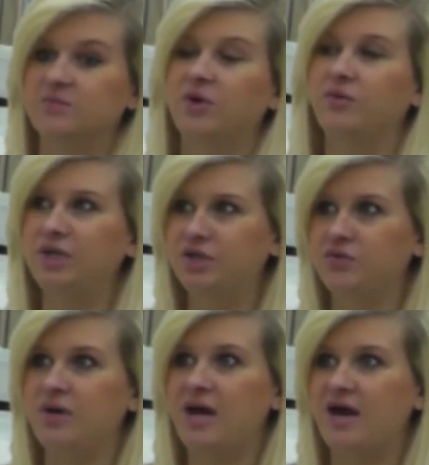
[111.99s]
But we
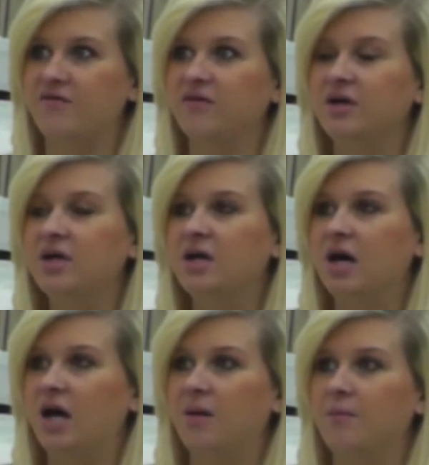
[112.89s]
do have,
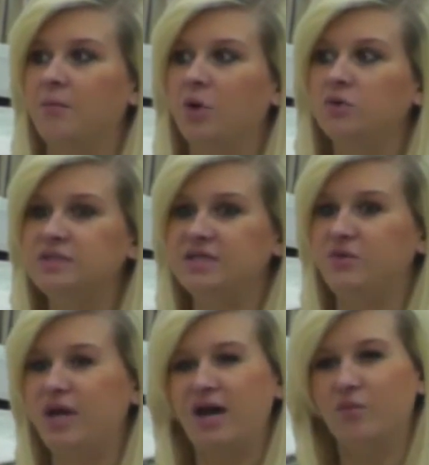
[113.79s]
mostly
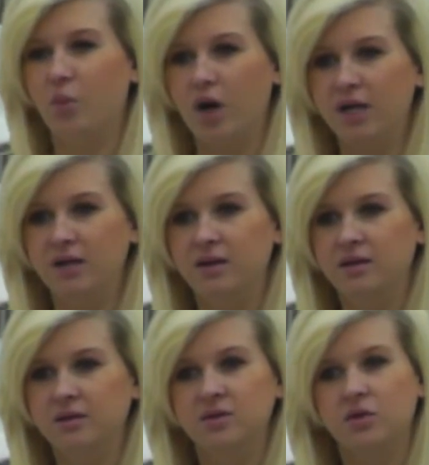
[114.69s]
we have one
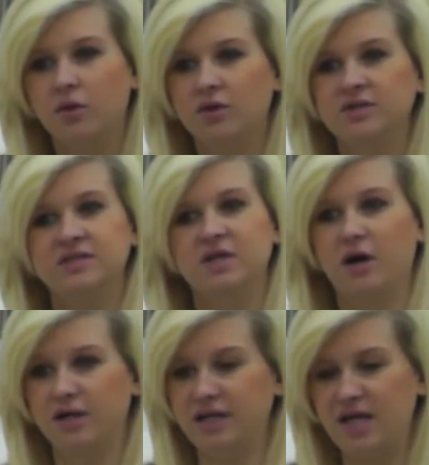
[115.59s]
course
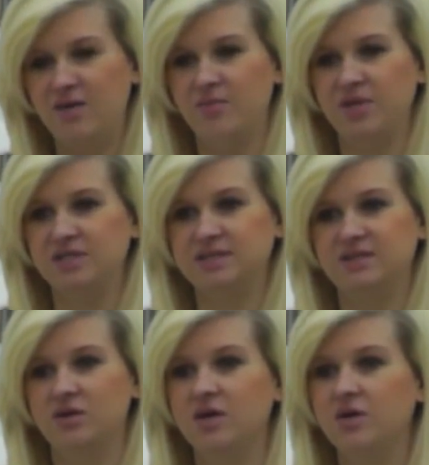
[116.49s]
on campus